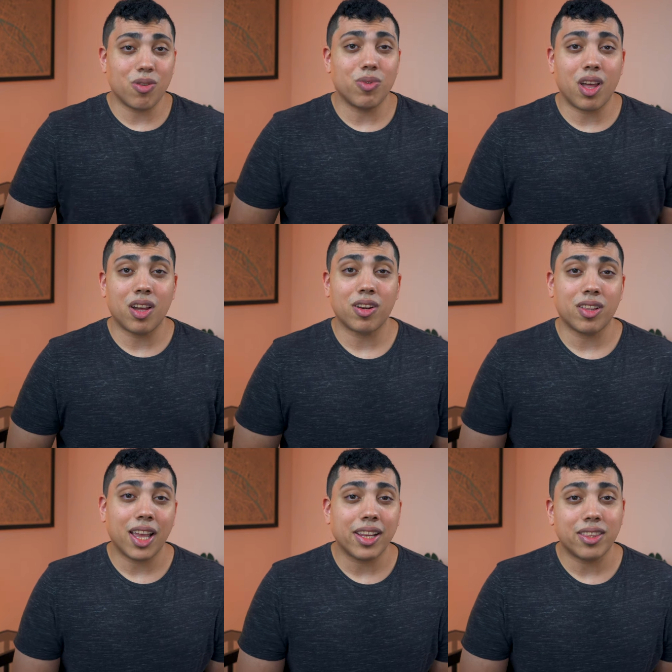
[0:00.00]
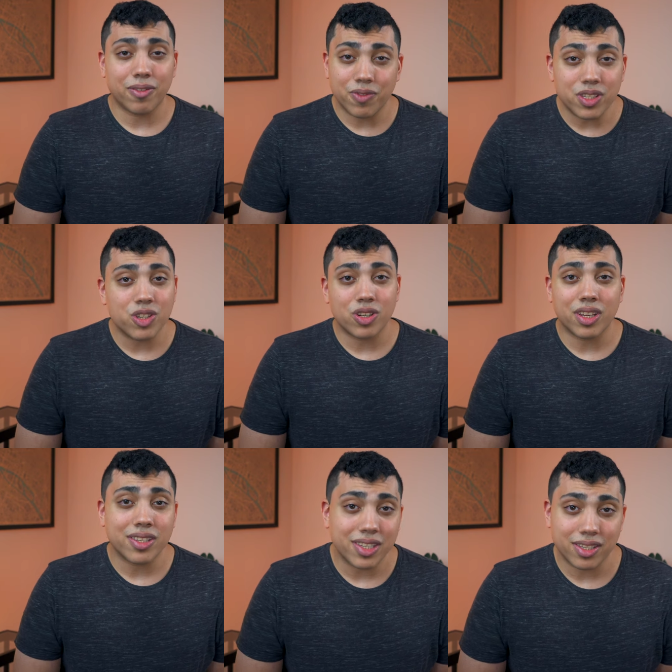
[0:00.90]
no longer like the
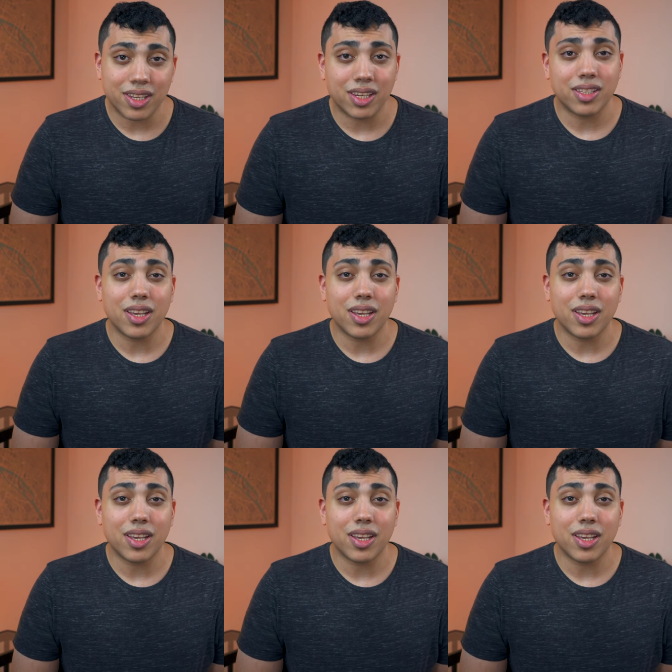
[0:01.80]
physician assistant